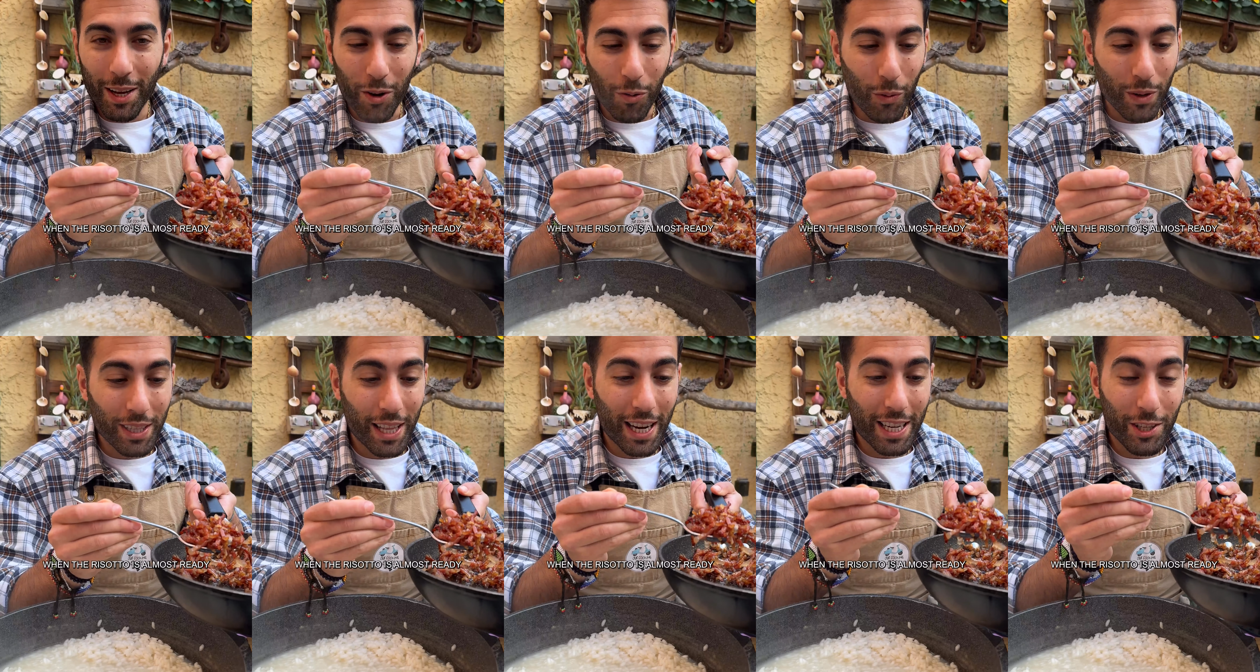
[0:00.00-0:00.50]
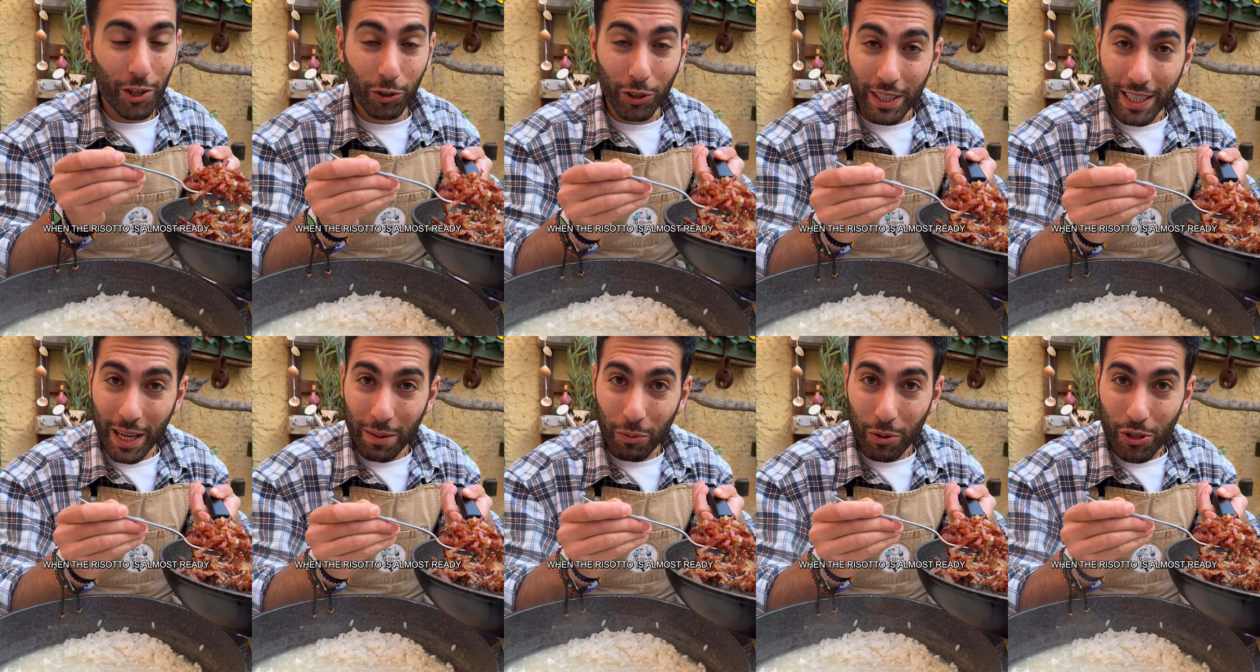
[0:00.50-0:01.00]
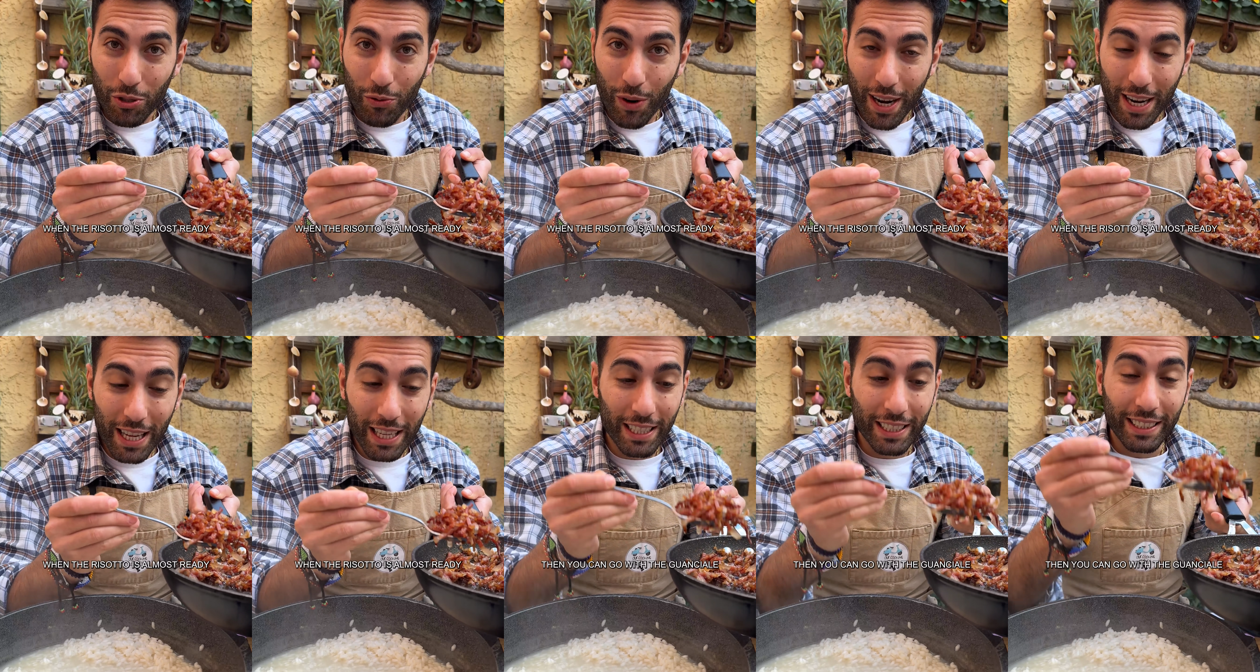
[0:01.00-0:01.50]
When the risotto is almost
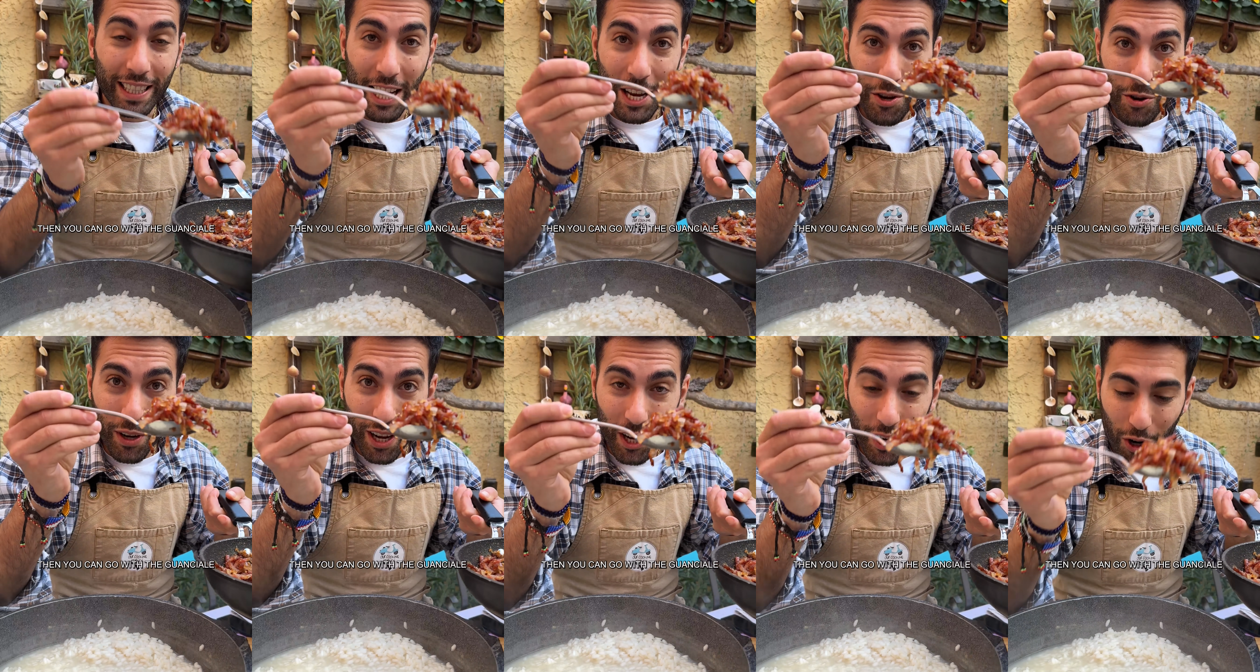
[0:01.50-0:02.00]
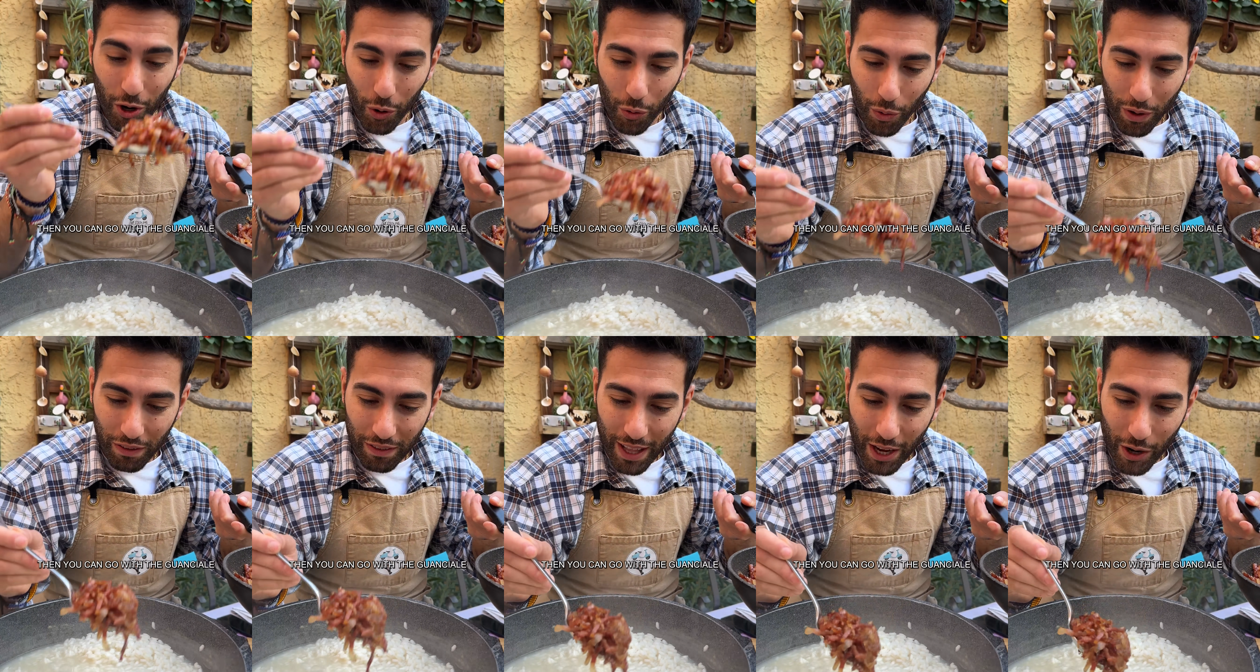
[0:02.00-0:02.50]
ready, then you can go with the